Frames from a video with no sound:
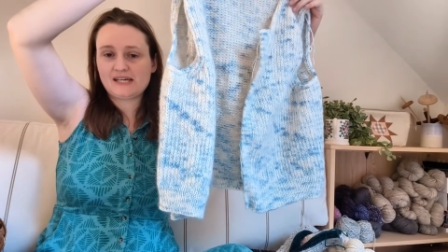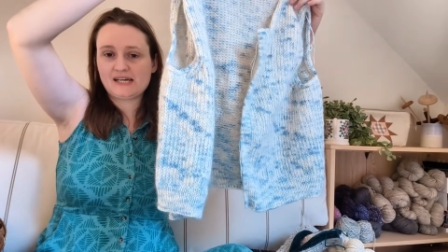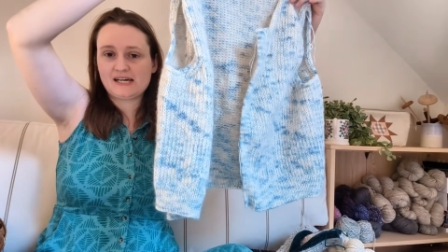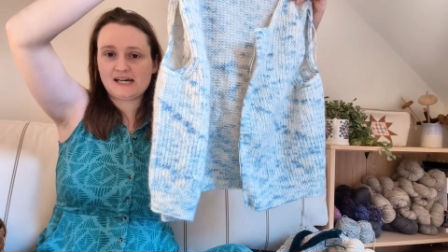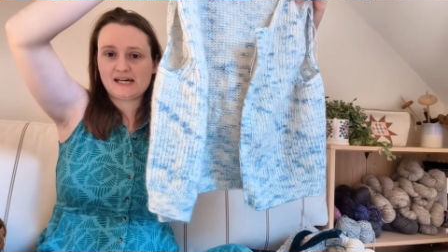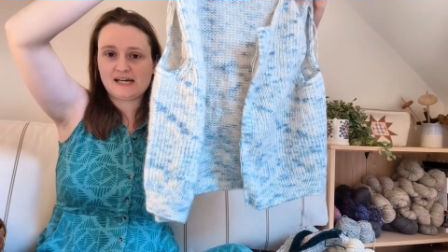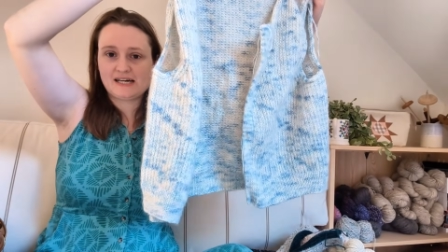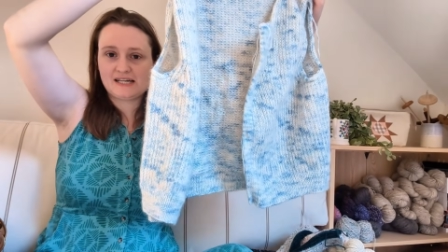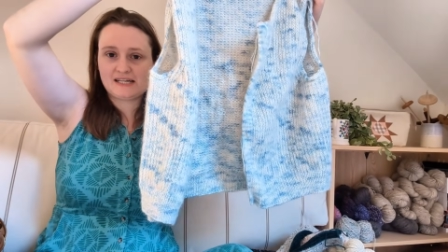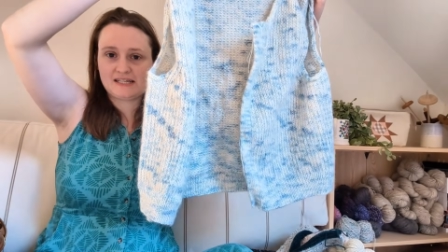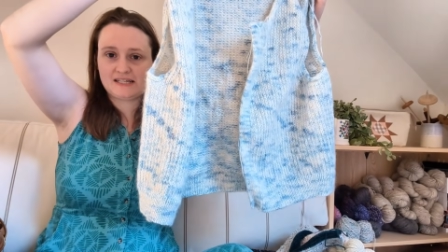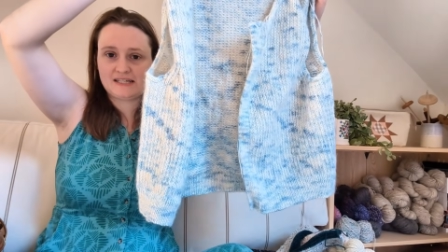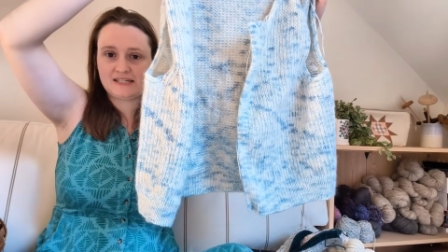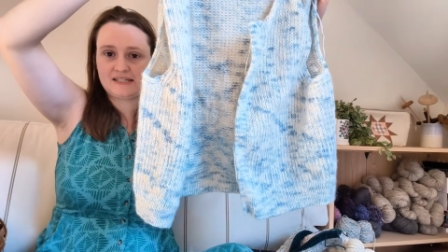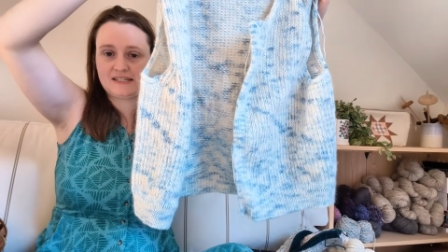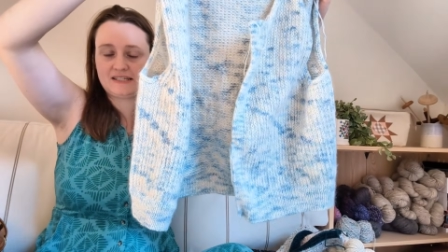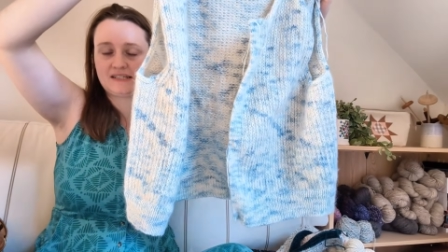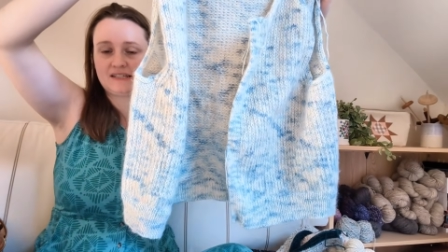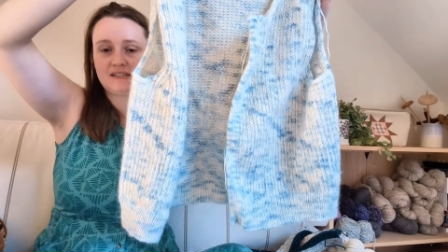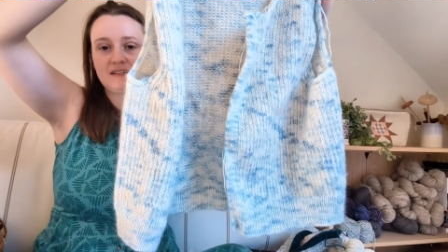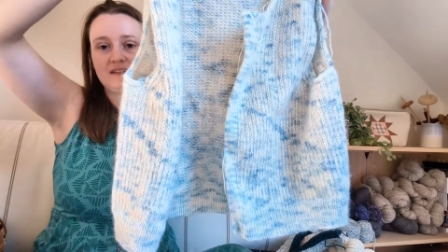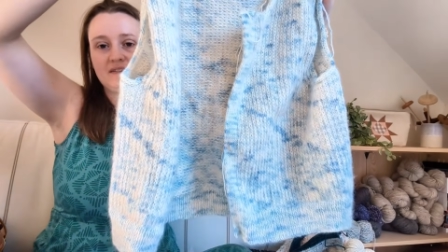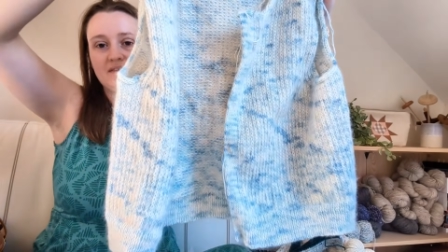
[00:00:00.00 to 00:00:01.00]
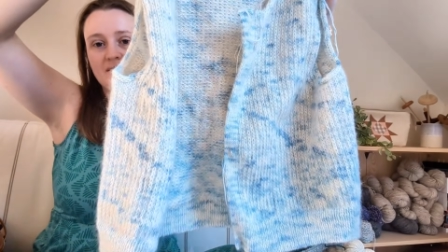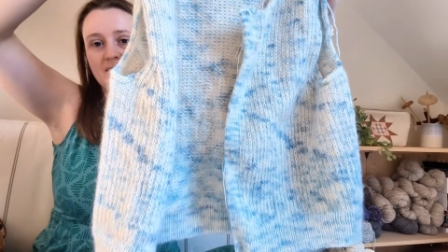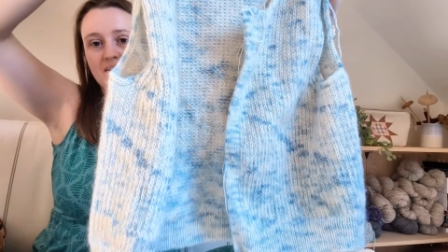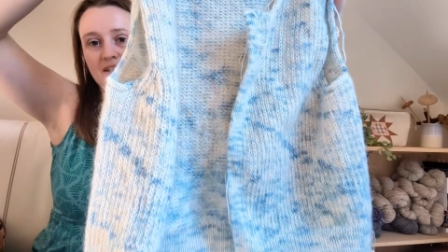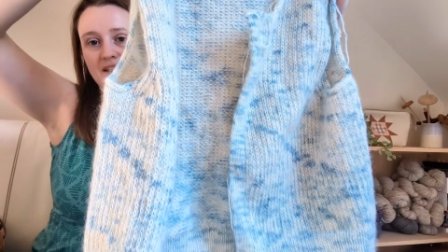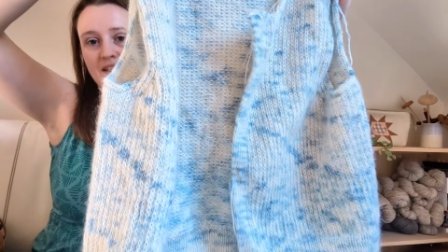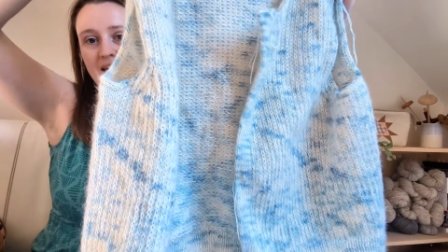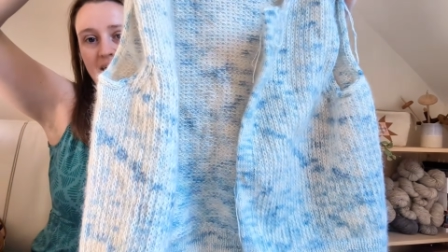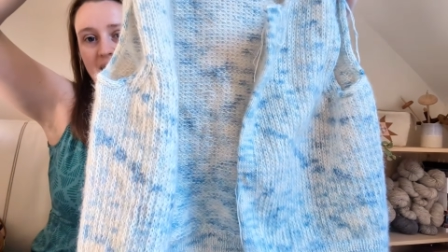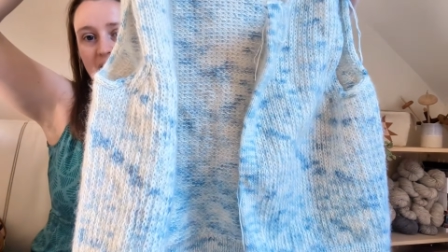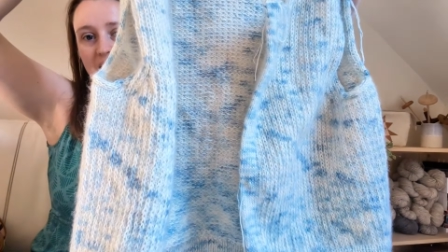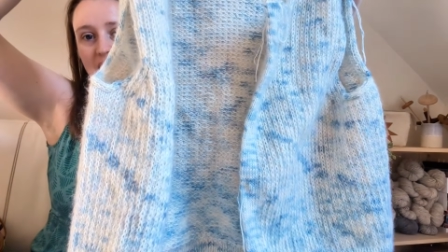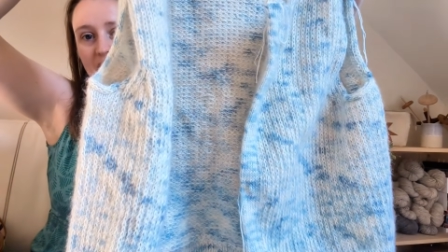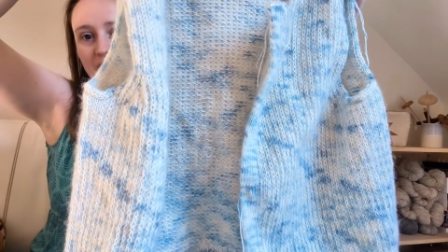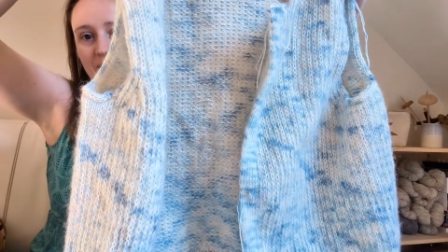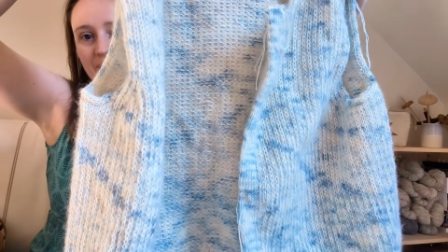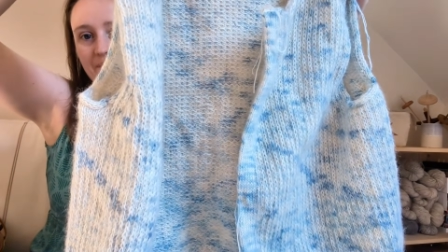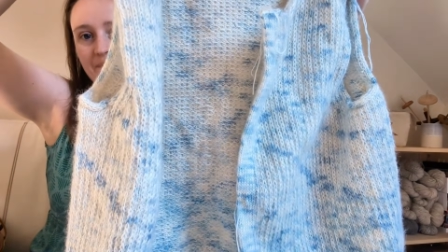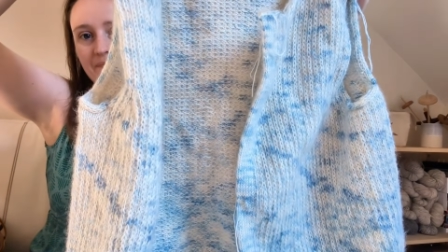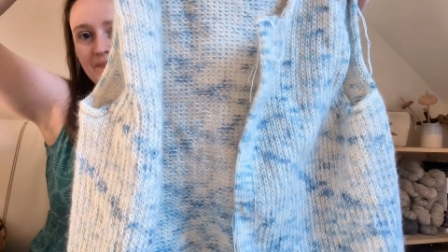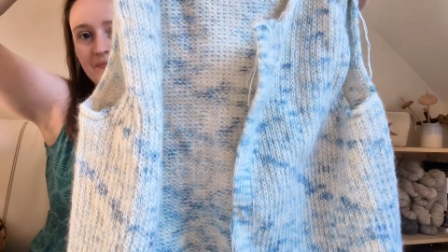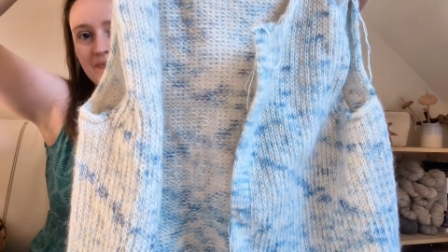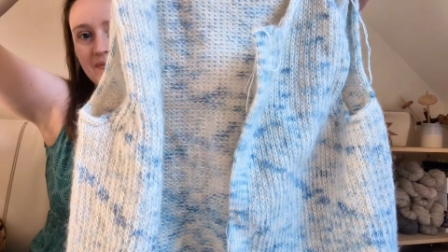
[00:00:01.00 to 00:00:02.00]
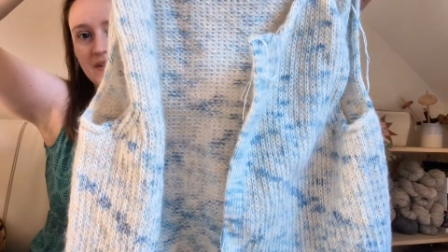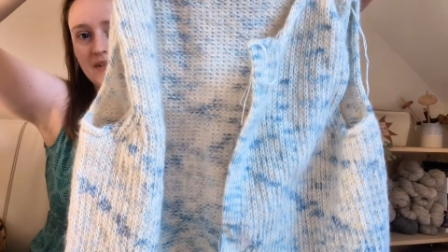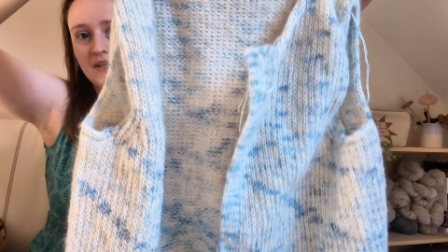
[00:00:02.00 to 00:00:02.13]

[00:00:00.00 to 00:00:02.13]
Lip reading: and did the hem.